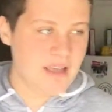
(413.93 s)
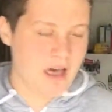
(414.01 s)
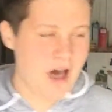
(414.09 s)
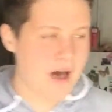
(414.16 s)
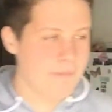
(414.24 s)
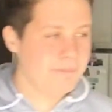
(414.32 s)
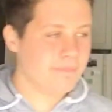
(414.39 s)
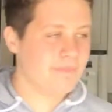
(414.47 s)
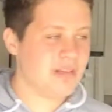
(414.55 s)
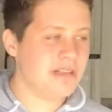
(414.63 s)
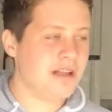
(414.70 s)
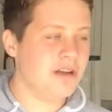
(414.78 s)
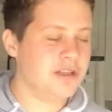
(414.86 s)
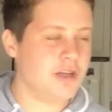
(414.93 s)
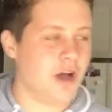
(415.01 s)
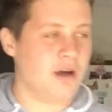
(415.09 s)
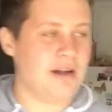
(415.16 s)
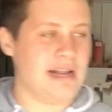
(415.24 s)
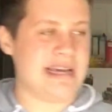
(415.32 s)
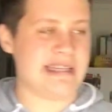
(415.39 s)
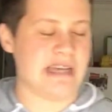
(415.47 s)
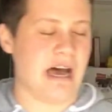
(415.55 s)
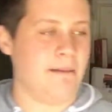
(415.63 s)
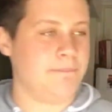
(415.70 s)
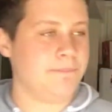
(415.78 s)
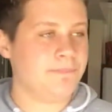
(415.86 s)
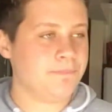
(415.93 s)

Another song is our